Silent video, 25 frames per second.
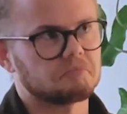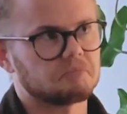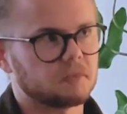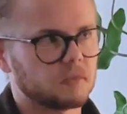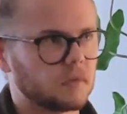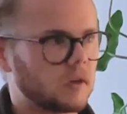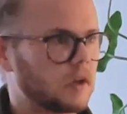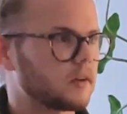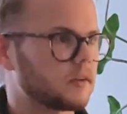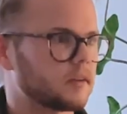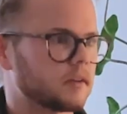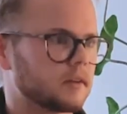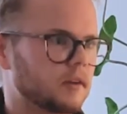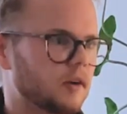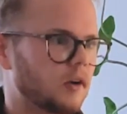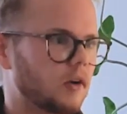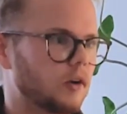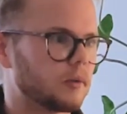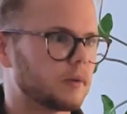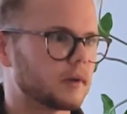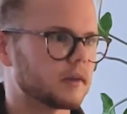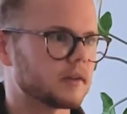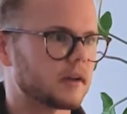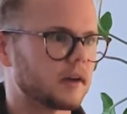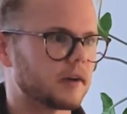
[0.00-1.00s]
Doesn't
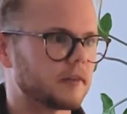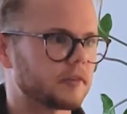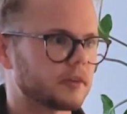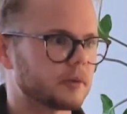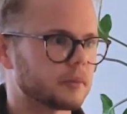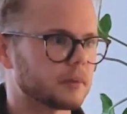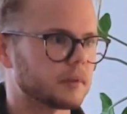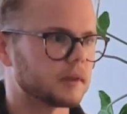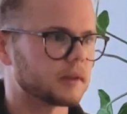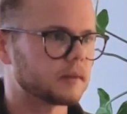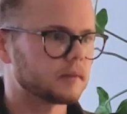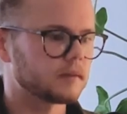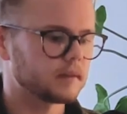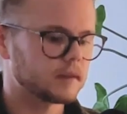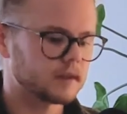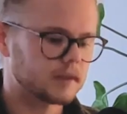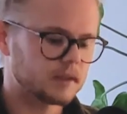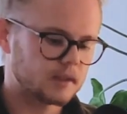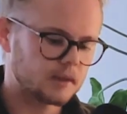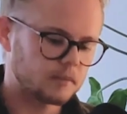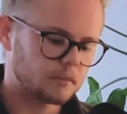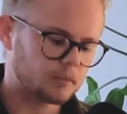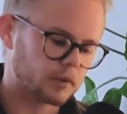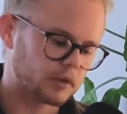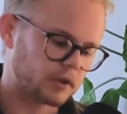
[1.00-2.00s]
always have to be.
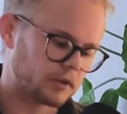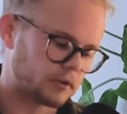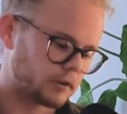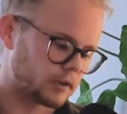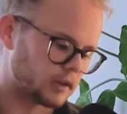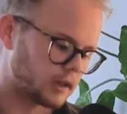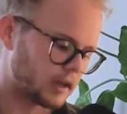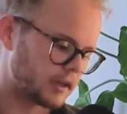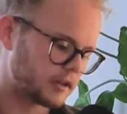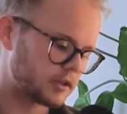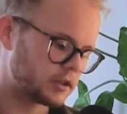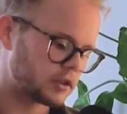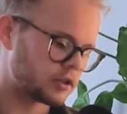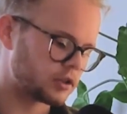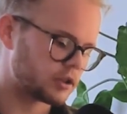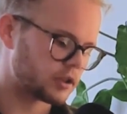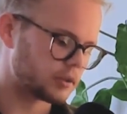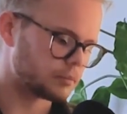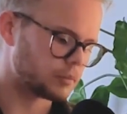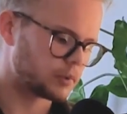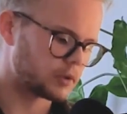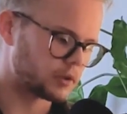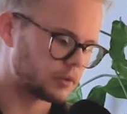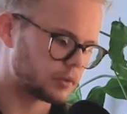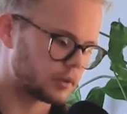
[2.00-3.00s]
But the
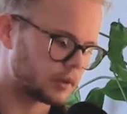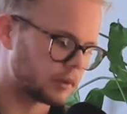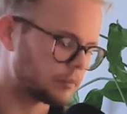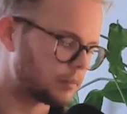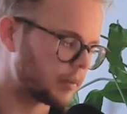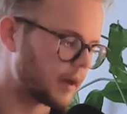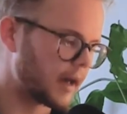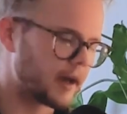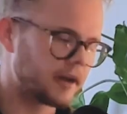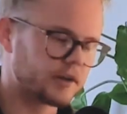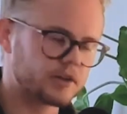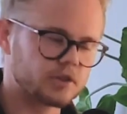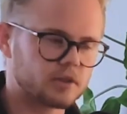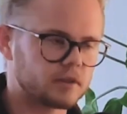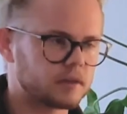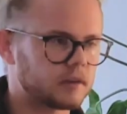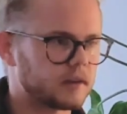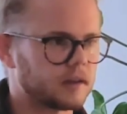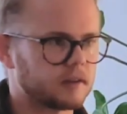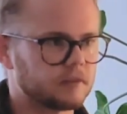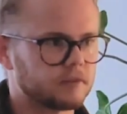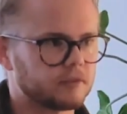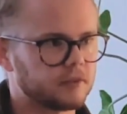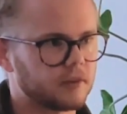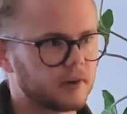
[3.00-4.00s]
relationship between passion
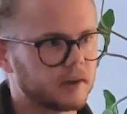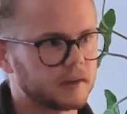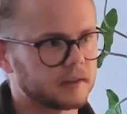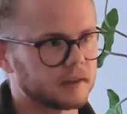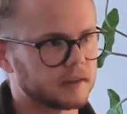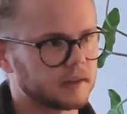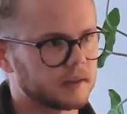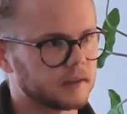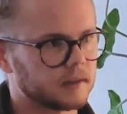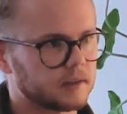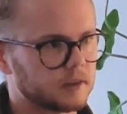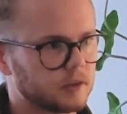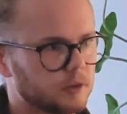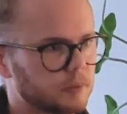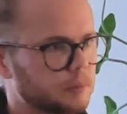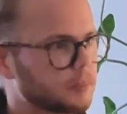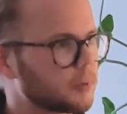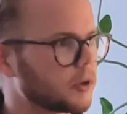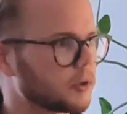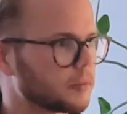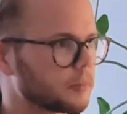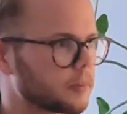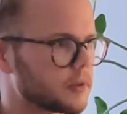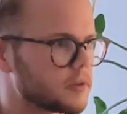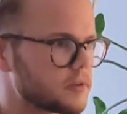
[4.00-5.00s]
and finding your
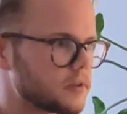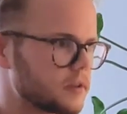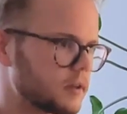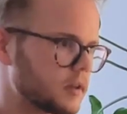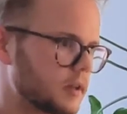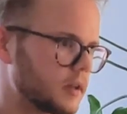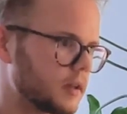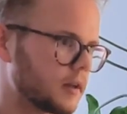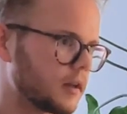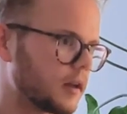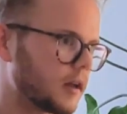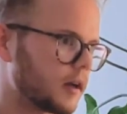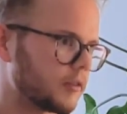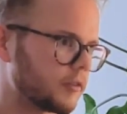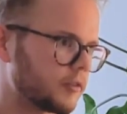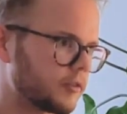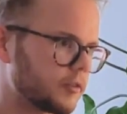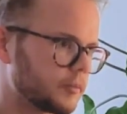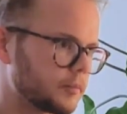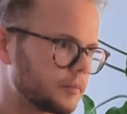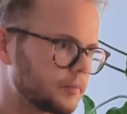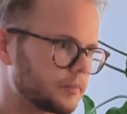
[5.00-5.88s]
purpose in life.